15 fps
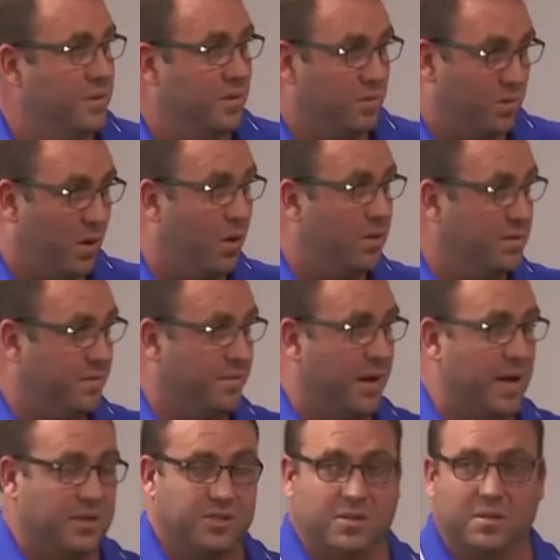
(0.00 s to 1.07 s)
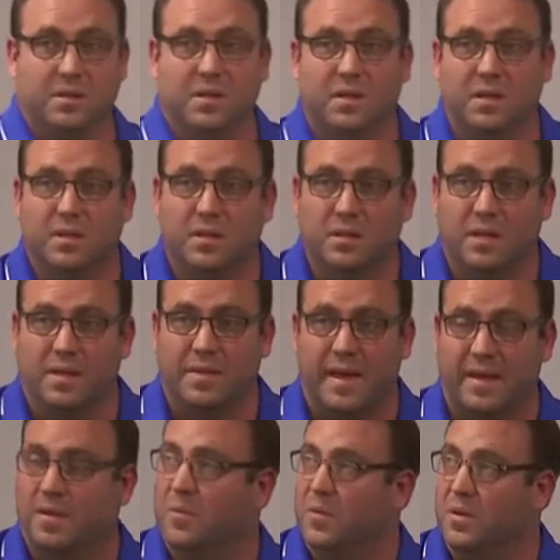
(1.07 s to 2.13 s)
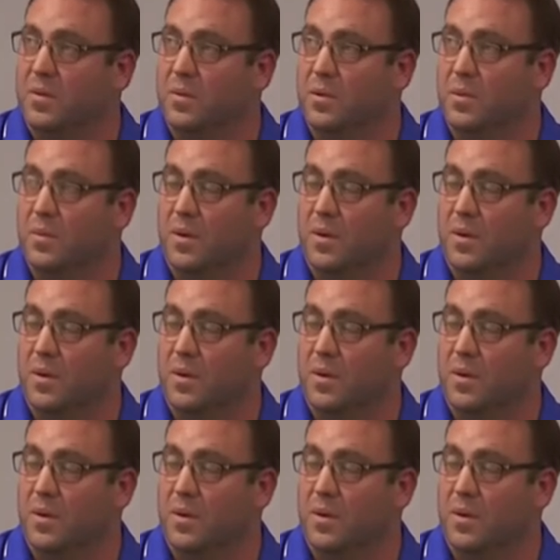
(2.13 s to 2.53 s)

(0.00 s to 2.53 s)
an occult fracture, and that can be a real